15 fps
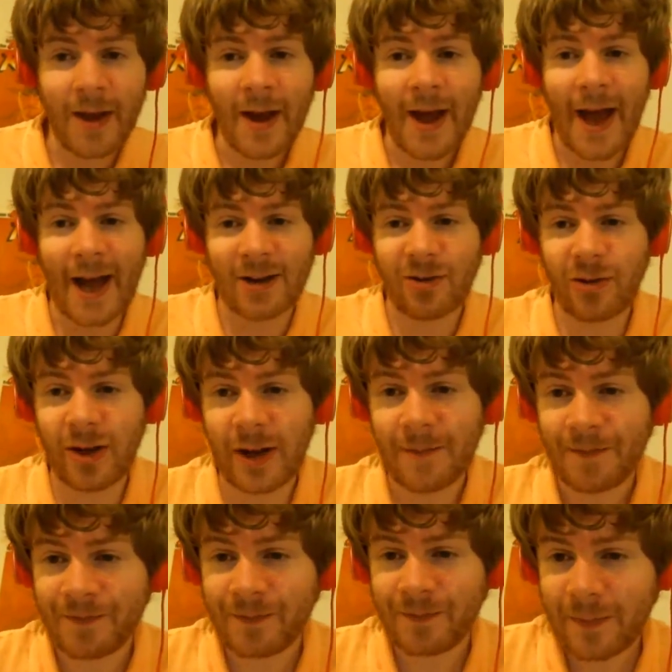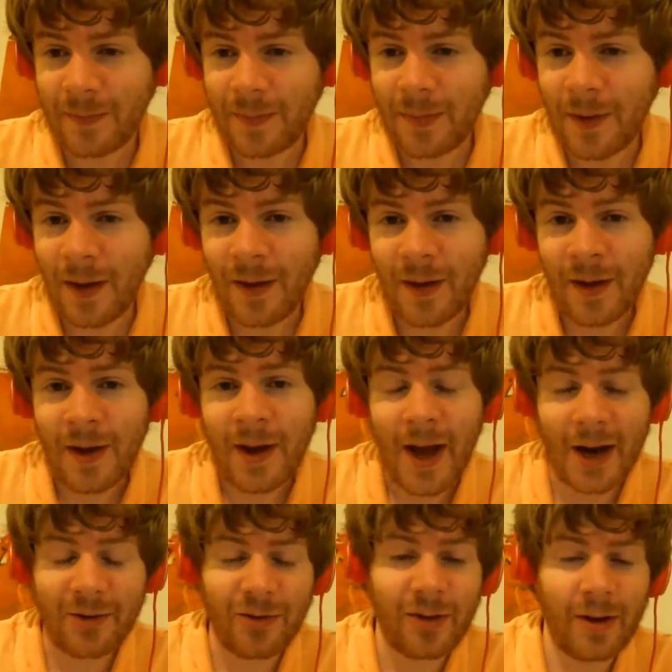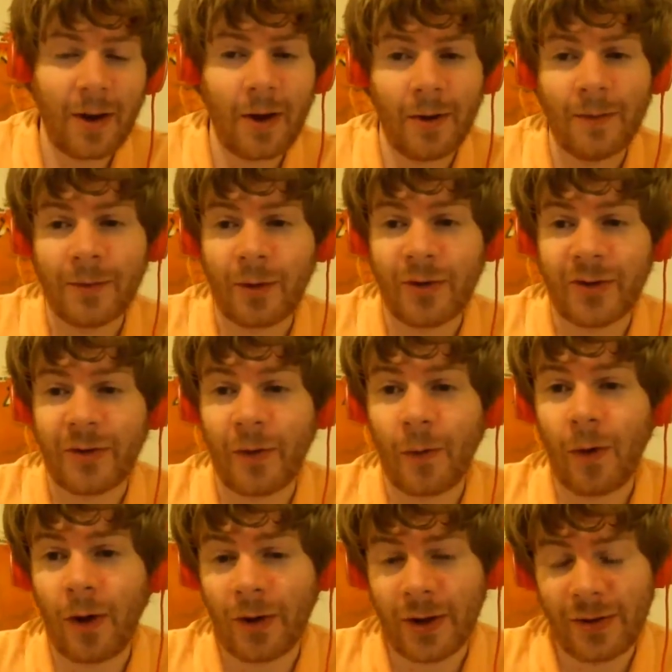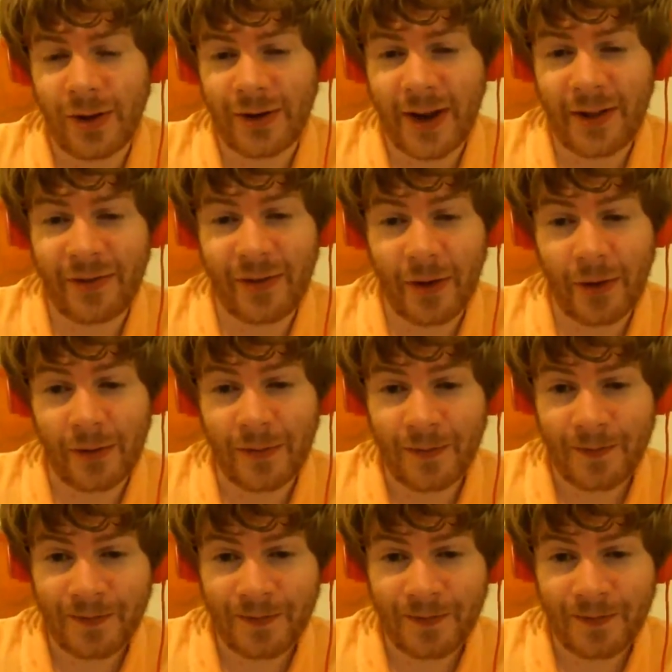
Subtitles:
Actually, Christopher Walken, The Dead Zone.